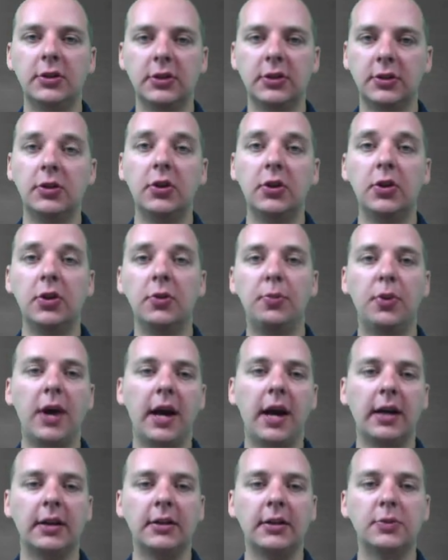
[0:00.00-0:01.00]
it's just good
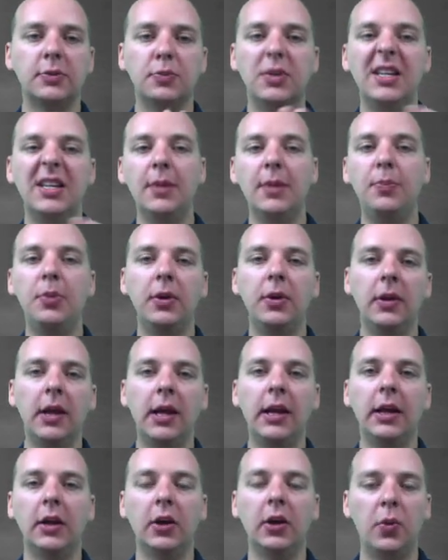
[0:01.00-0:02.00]
practice
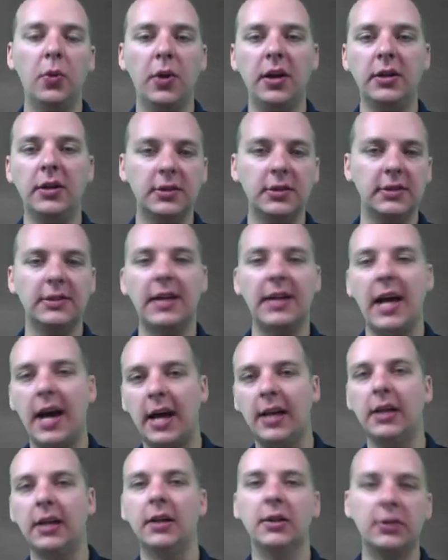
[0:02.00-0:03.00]
manipulating equations,
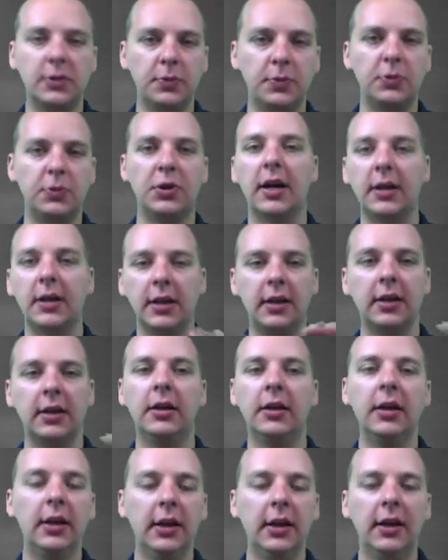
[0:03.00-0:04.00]
adding and subtracting,
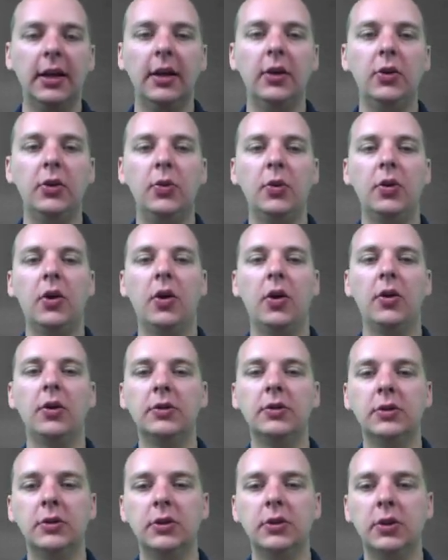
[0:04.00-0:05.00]
and, and doing all
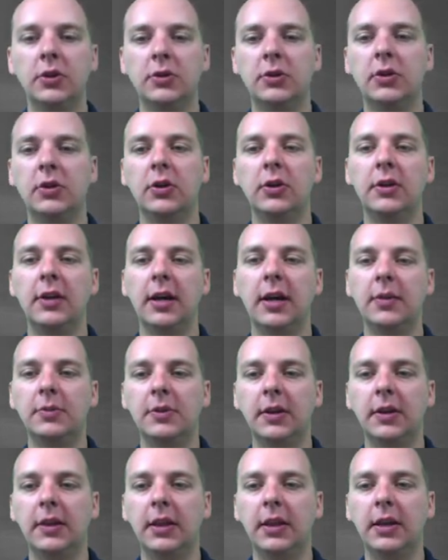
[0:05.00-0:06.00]
those those good
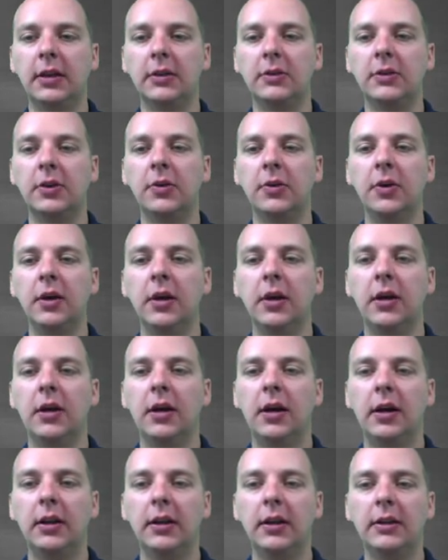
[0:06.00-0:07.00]
types of things. So
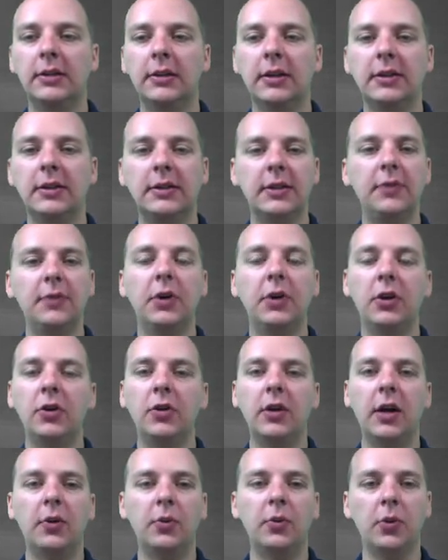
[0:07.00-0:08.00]
uh, let's let's see if we can
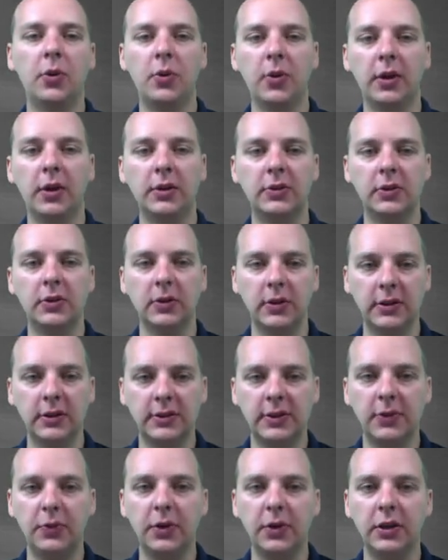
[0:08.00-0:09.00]
do that real quick. So let's
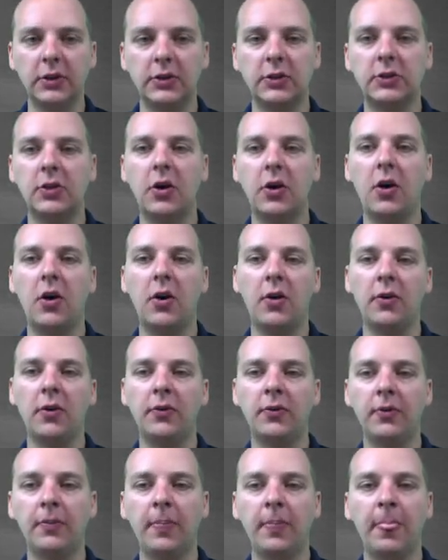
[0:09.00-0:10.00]
see if we can
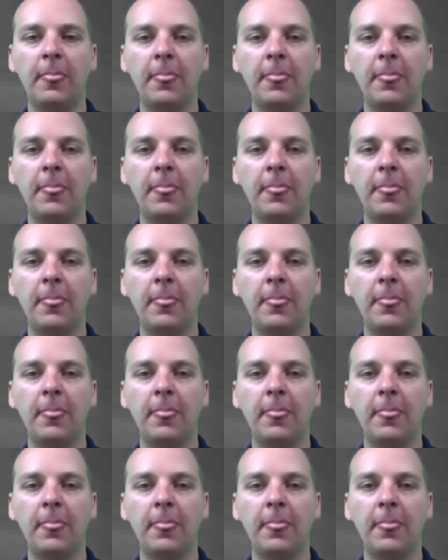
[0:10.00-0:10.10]
solve